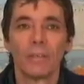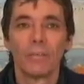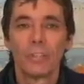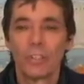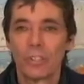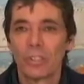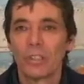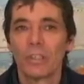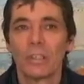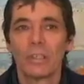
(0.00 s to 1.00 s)
which is
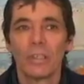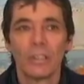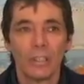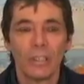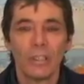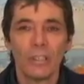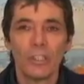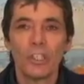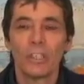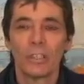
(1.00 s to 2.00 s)
seen in the
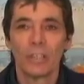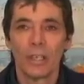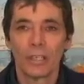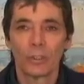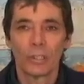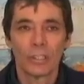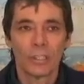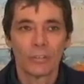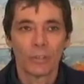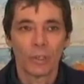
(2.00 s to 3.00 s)
EEG, in the
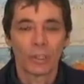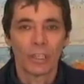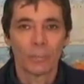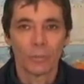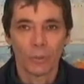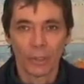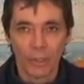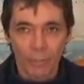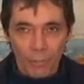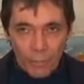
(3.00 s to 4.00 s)
electroencephalogram,
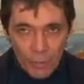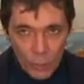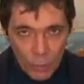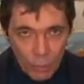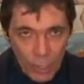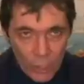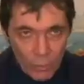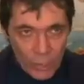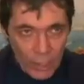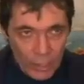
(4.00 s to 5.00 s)
which you measure
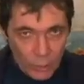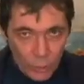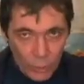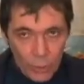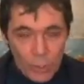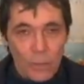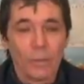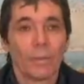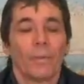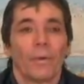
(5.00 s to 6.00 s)
with electrodes
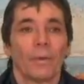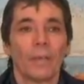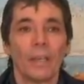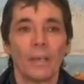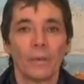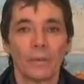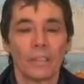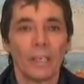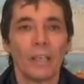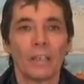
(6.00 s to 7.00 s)
on
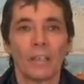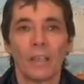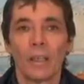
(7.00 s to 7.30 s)
the head.